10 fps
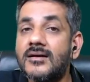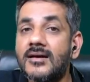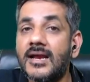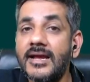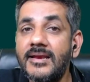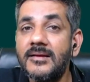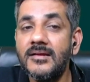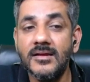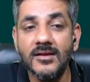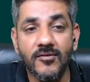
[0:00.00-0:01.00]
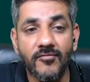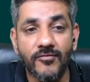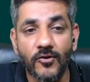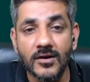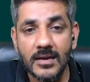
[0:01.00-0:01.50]
right?
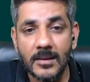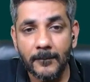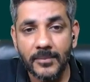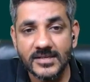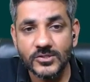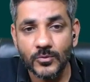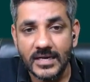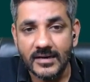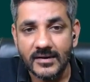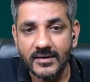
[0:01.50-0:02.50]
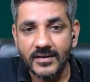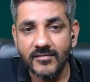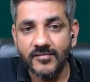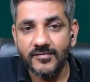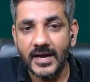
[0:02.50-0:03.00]
4 plus 1,
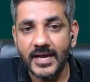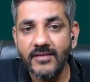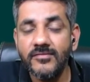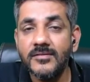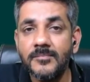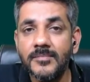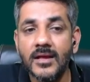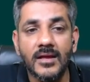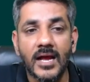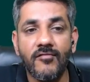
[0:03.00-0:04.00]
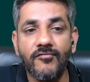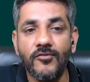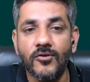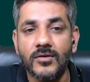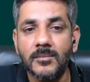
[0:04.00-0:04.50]
5 and
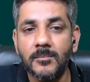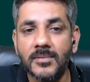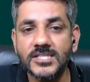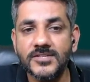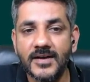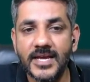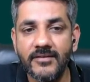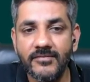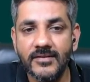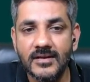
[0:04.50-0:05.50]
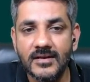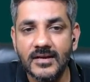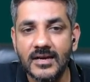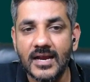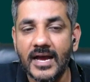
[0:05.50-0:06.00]
4 plus 5,
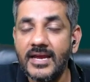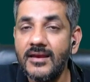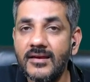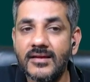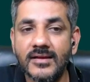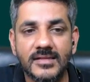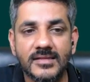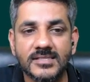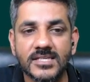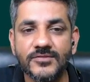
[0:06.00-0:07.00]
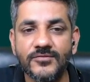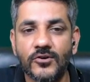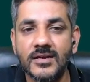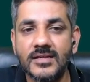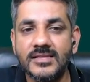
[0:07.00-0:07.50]
9. This is
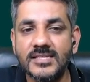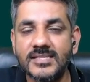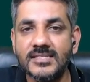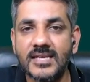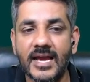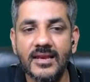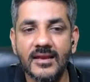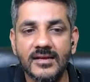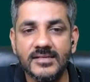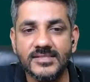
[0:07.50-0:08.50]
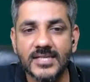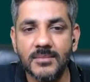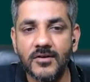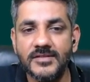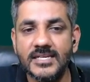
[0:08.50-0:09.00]
4, this is 9. Sum
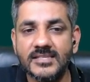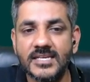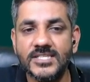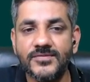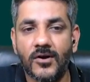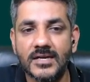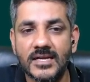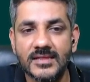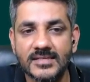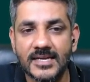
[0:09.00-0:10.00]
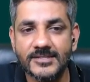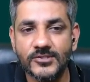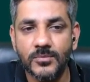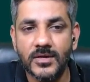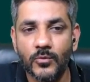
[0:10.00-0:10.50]
of these 3 is 14. This has
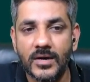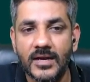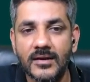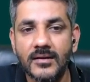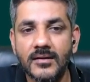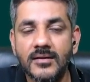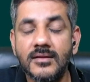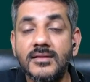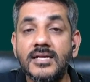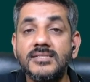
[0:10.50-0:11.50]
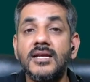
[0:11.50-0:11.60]
to be 1 that's our